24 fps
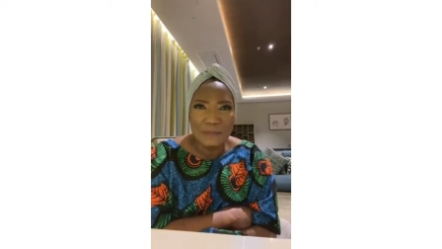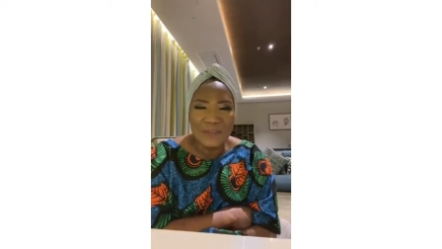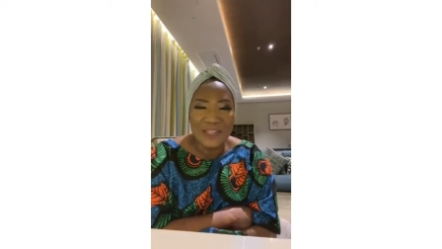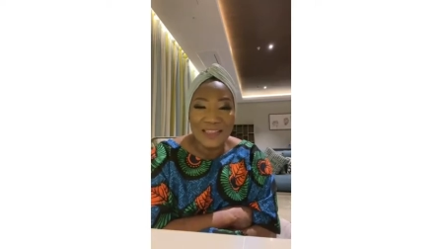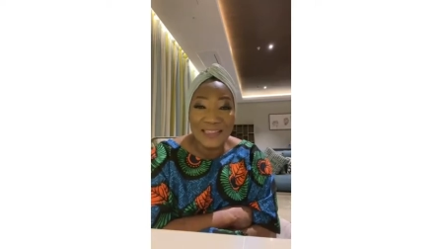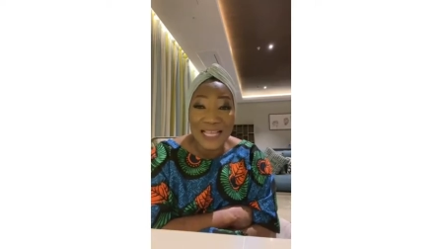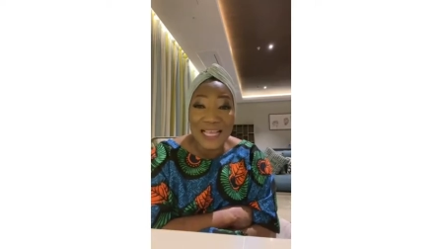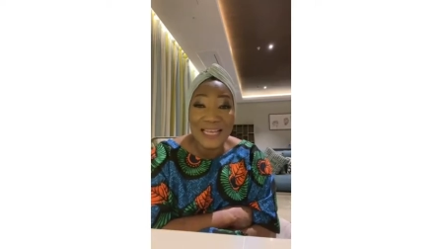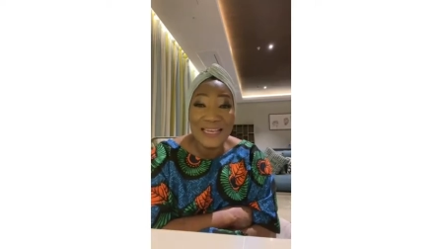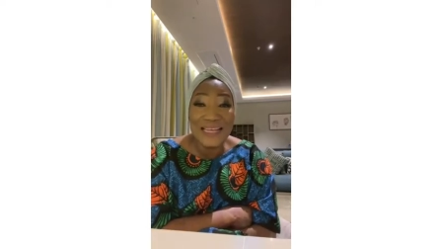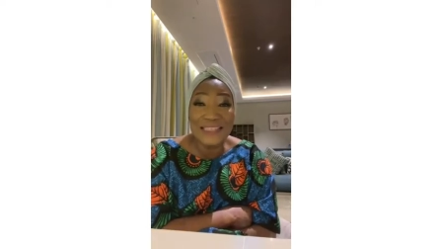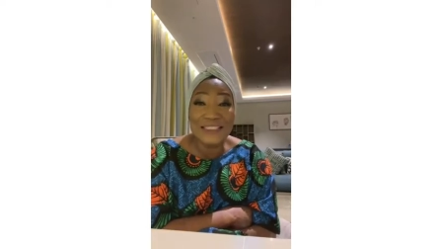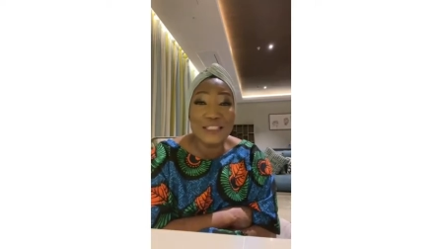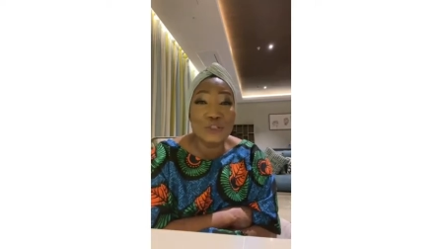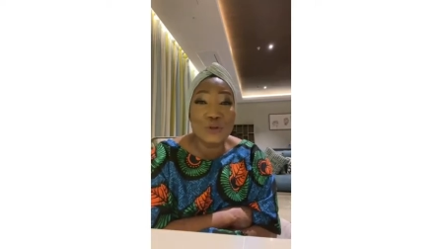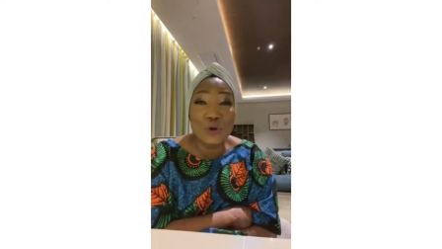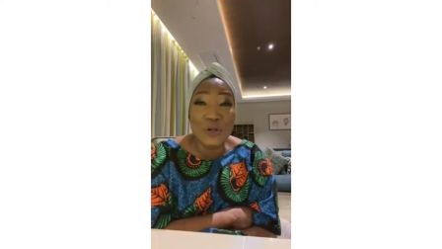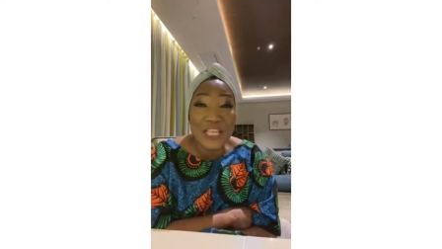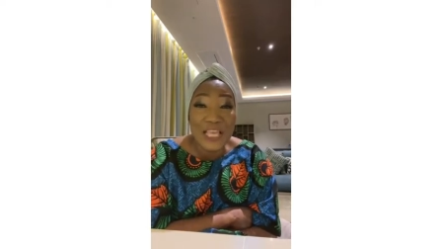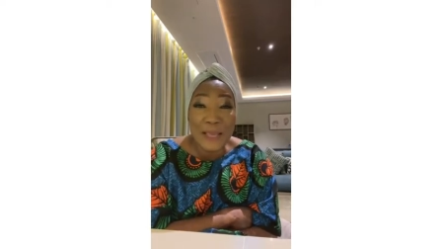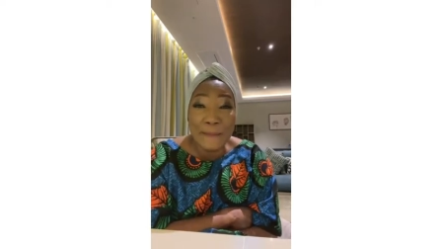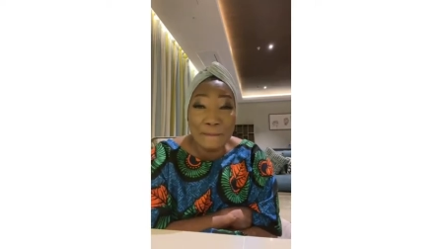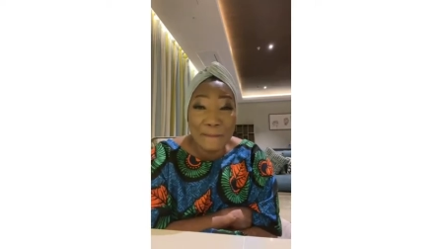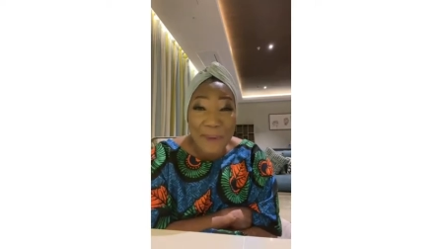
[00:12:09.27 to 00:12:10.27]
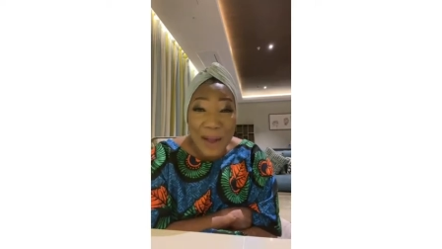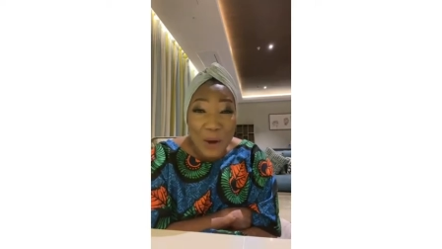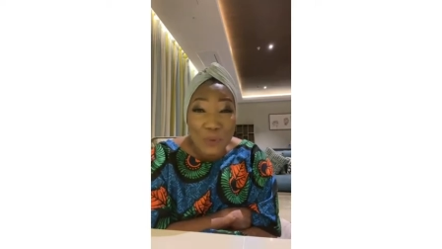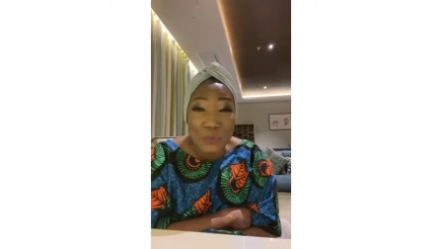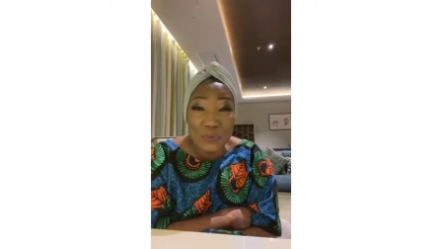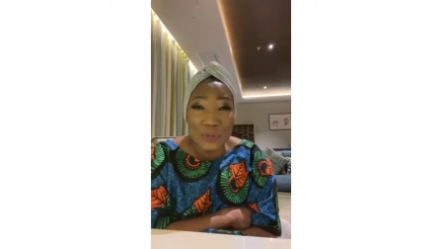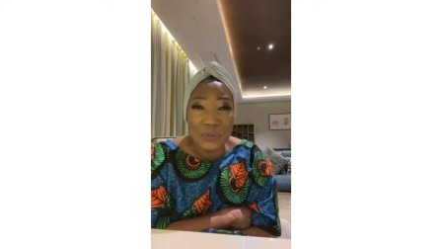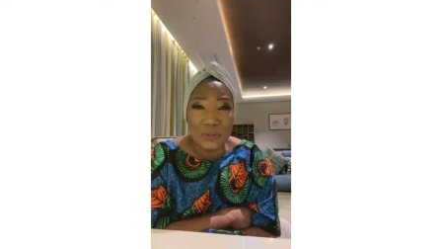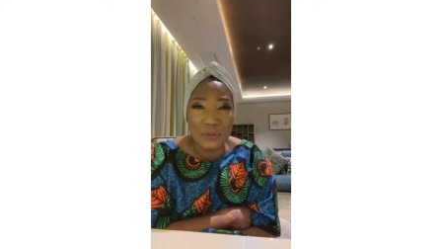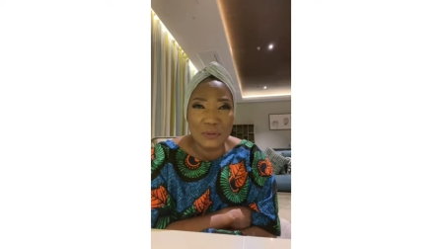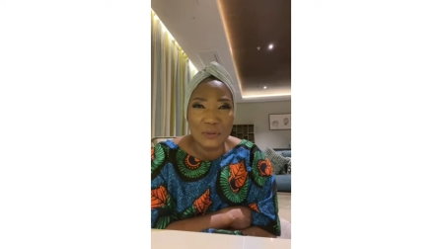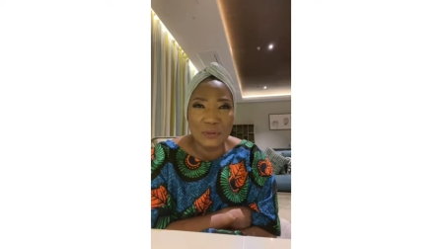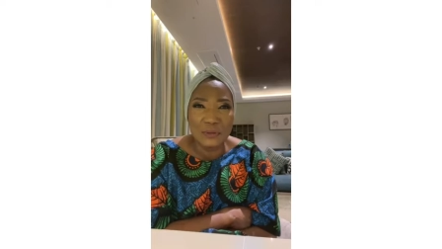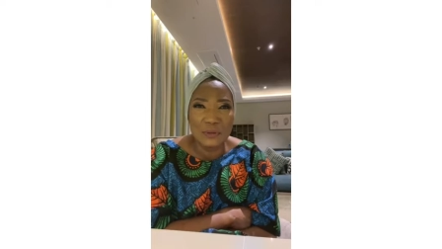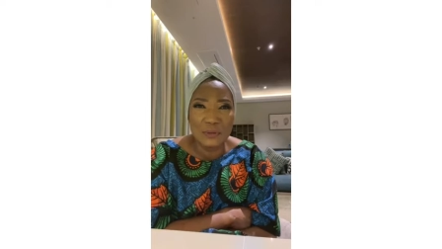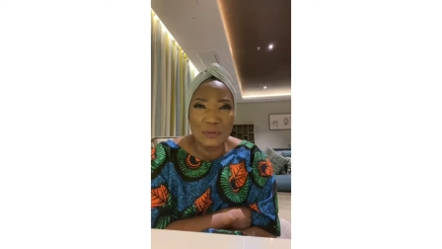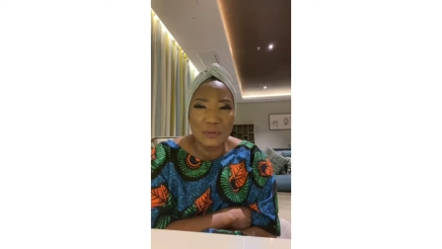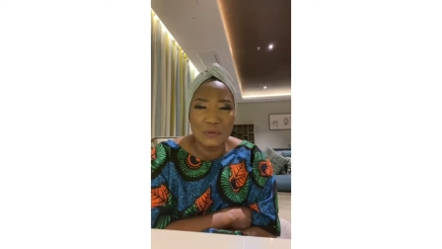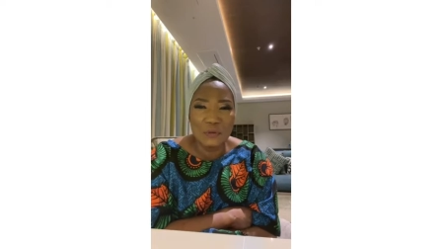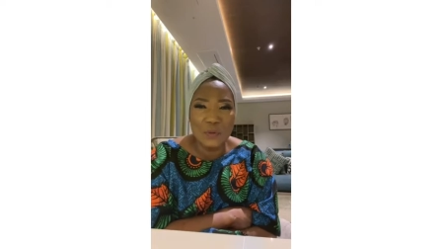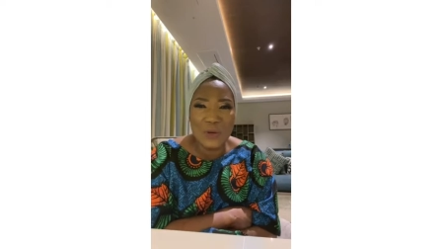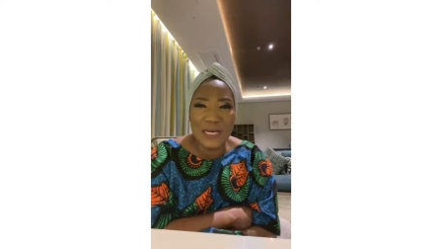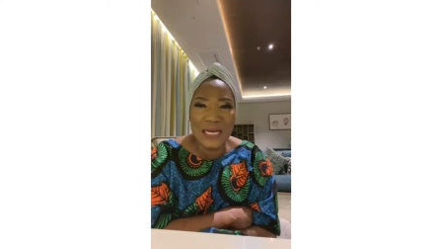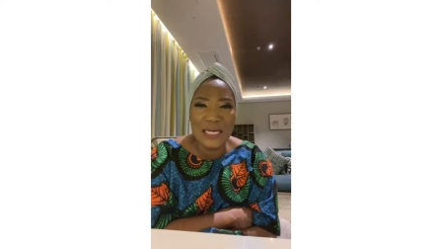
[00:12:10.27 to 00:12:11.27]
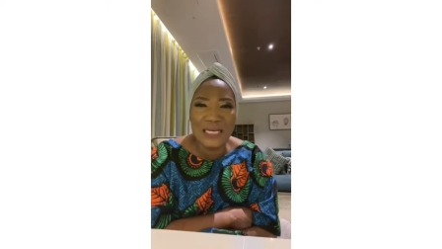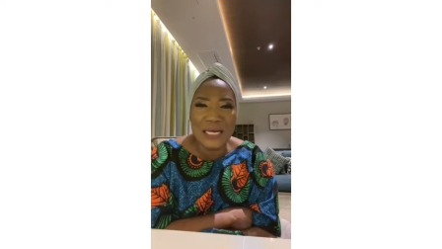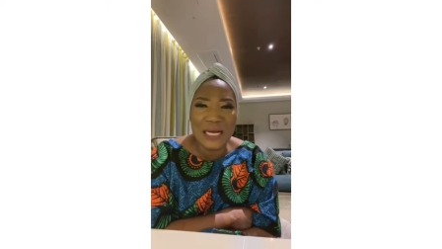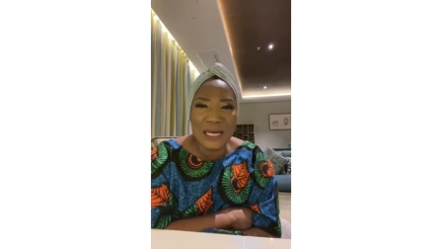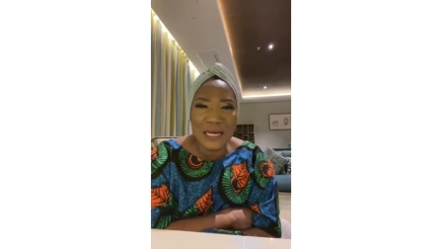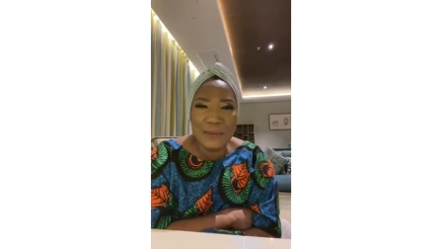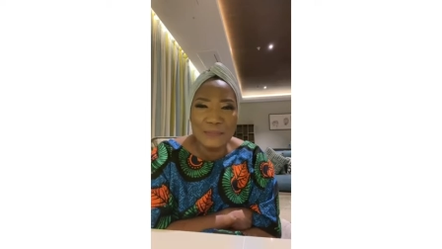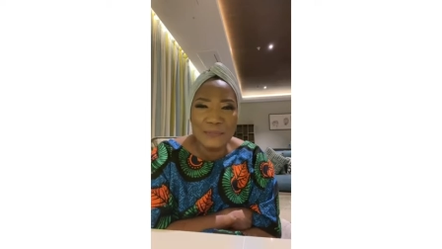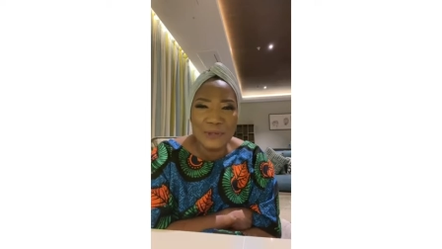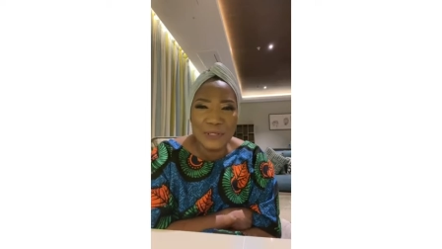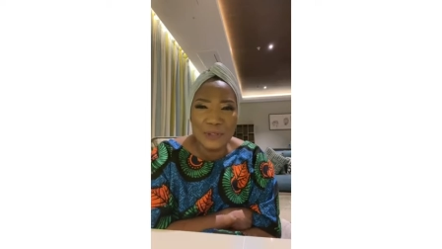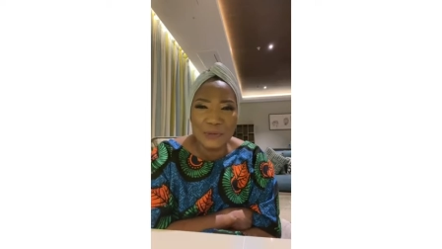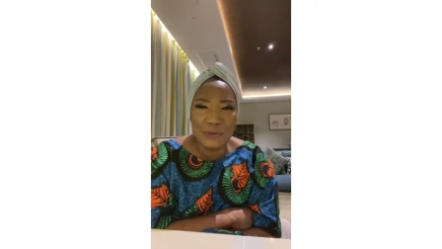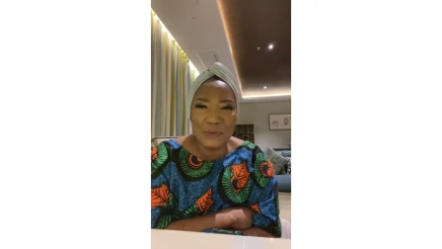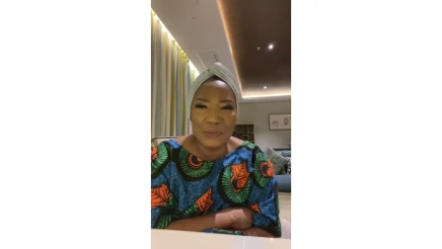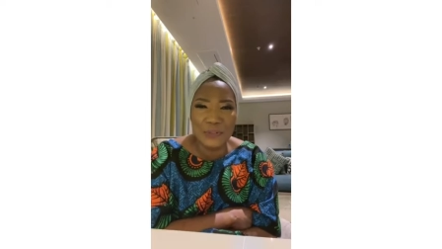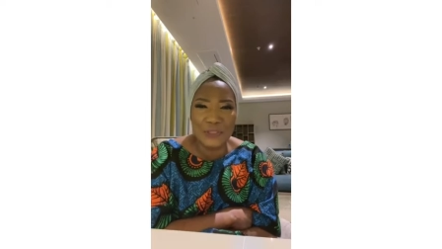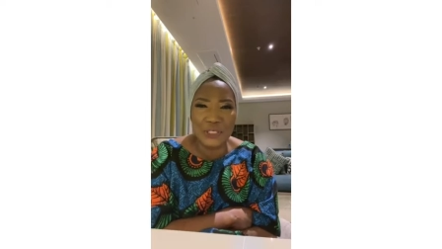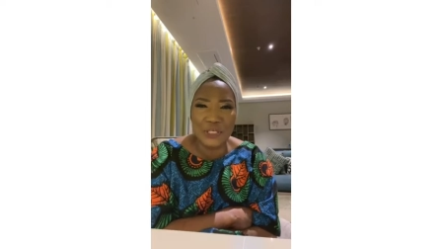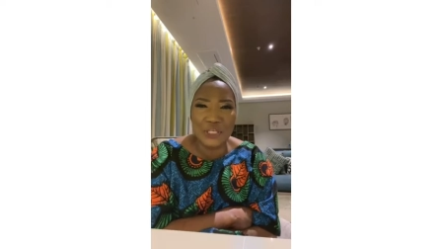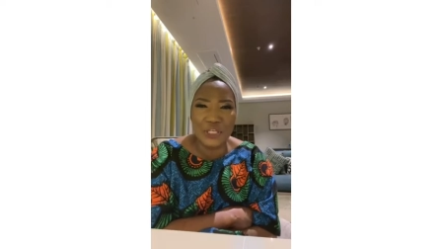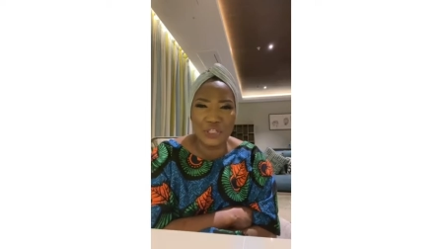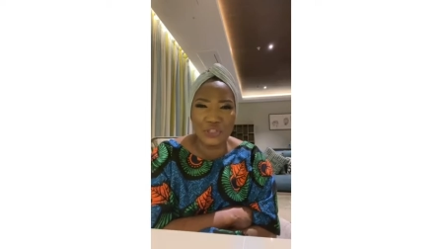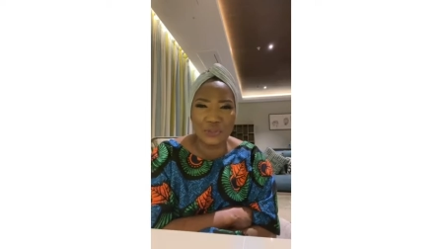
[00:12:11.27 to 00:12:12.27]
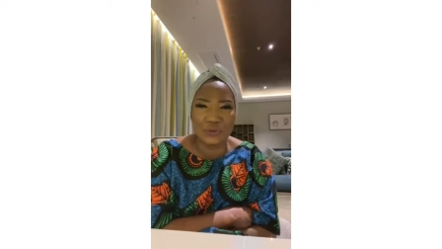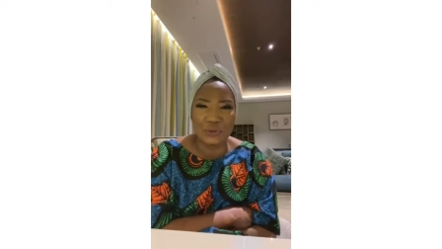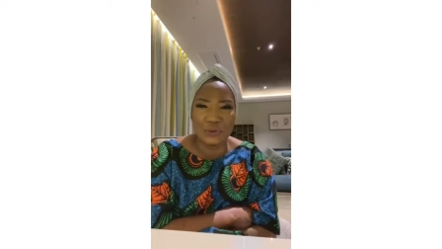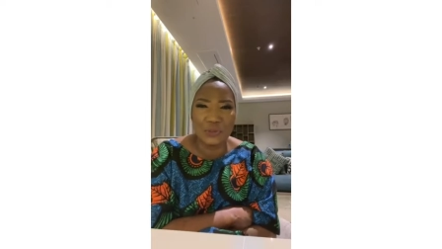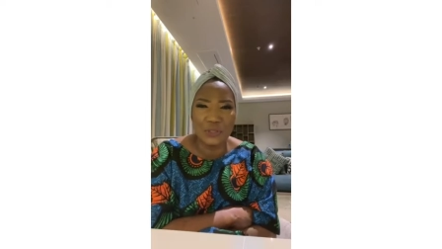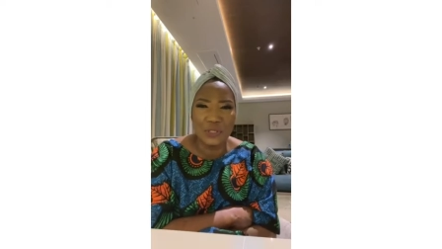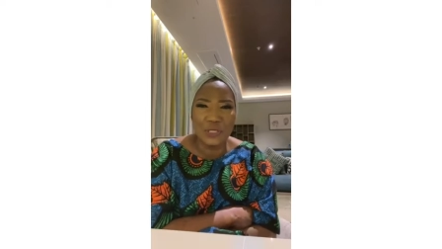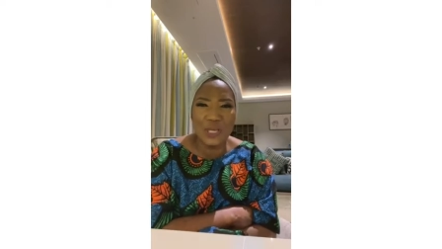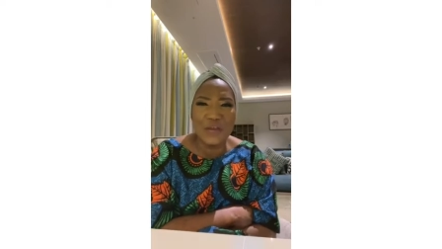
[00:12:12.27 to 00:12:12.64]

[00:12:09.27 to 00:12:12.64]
Then let's talk about whether there can be reconciliation.